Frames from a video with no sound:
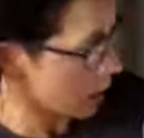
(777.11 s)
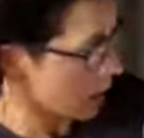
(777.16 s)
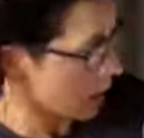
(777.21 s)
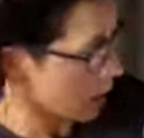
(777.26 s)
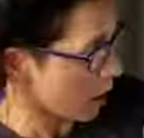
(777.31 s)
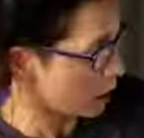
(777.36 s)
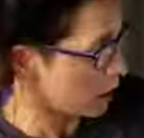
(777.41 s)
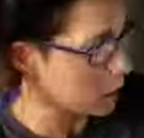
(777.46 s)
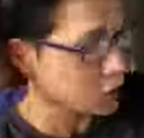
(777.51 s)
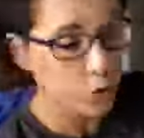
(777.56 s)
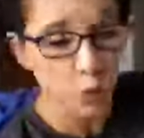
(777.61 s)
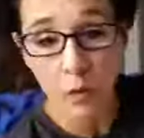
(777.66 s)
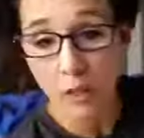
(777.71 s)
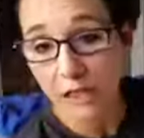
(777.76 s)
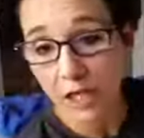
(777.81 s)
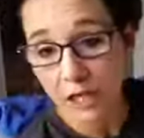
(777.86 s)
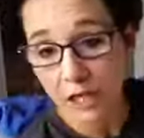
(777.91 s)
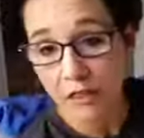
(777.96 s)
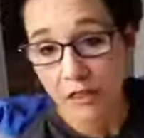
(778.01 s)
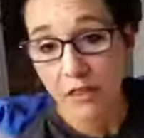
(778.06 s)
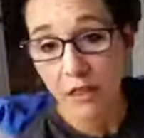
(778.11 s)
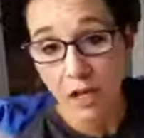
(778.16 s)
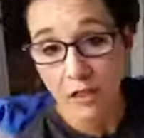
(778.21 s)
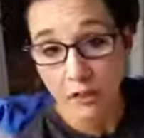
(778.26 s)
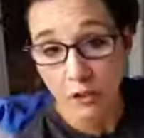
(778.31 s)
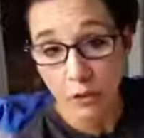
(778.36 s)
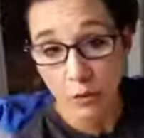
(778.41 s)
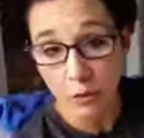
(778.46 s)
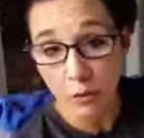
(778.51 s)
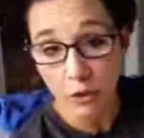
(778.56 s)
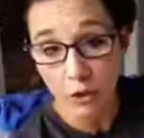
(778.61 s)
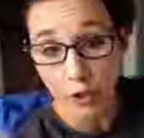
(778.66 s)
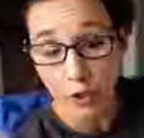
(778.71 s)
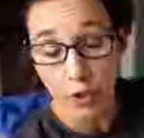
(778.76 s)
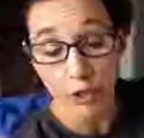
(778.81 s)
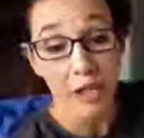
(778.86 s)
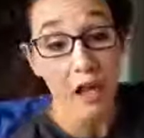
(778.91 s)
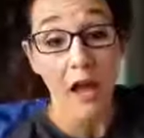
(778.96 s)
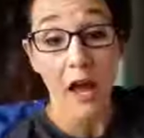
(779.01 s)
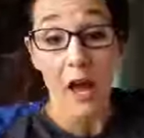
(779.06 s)
on the 28th at
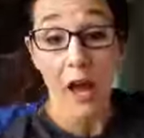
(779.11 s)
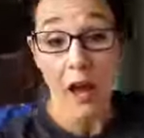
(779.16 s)
2:30.